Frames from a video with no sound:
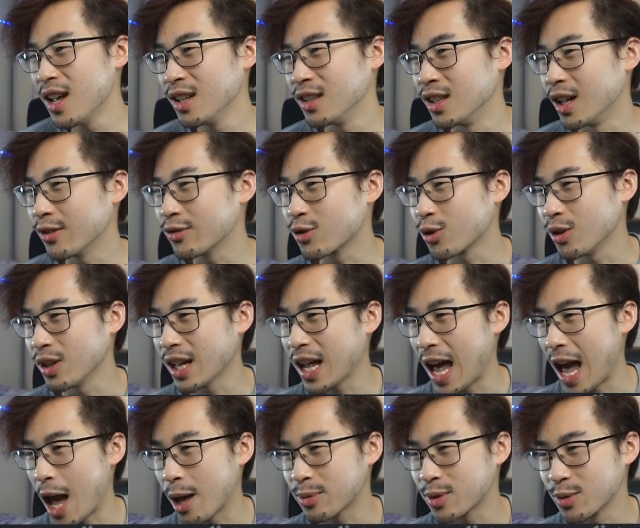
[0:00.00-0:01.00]
Loves rolling a
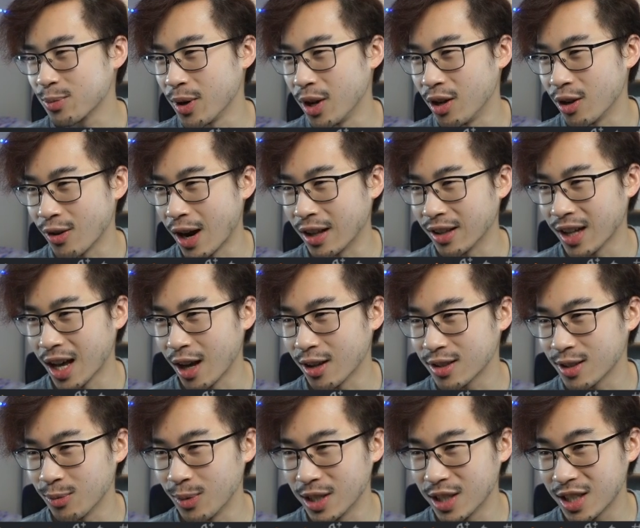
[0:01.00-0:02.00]
hamster ball around the house,
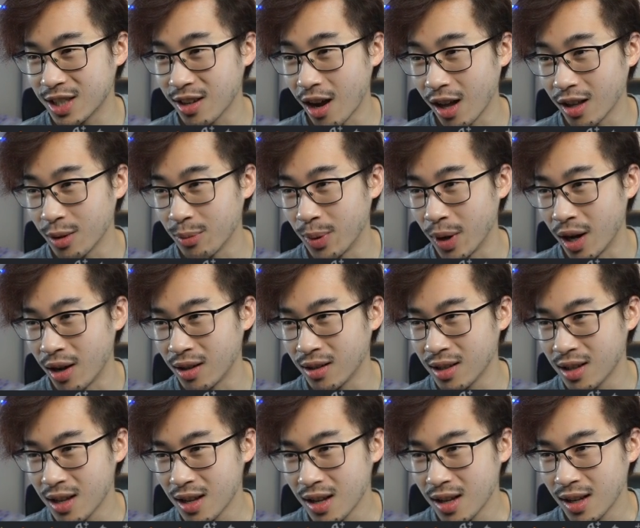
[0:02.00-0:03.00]
and when she's on the ball,
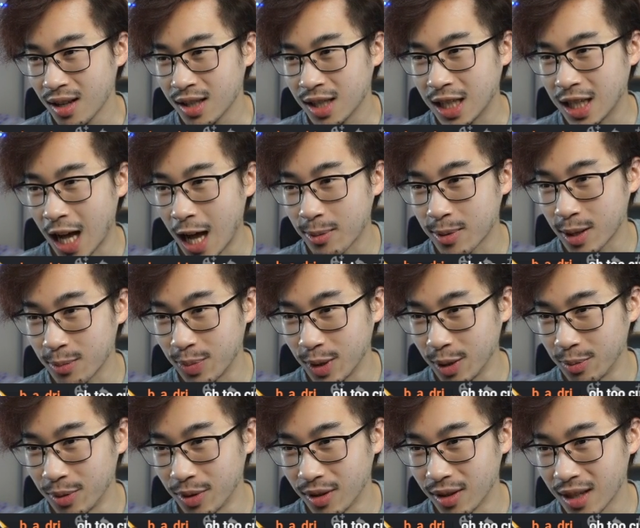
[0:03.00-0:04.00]
she climbs on
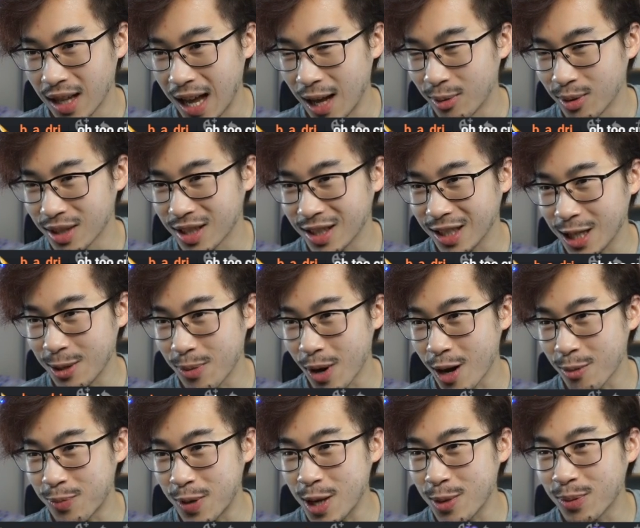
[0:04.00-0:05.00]
people and will sleep
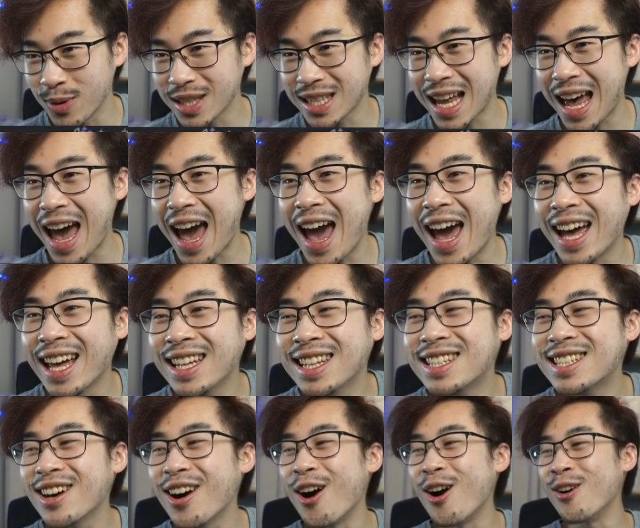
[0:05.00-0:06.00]
on people's
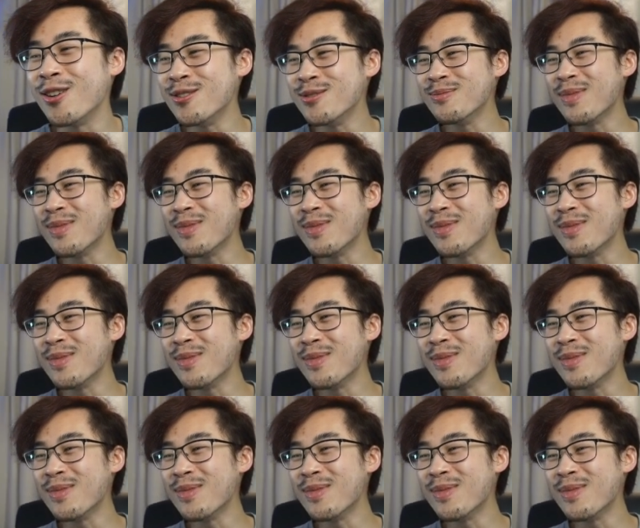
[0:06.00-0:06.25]
heads. Oh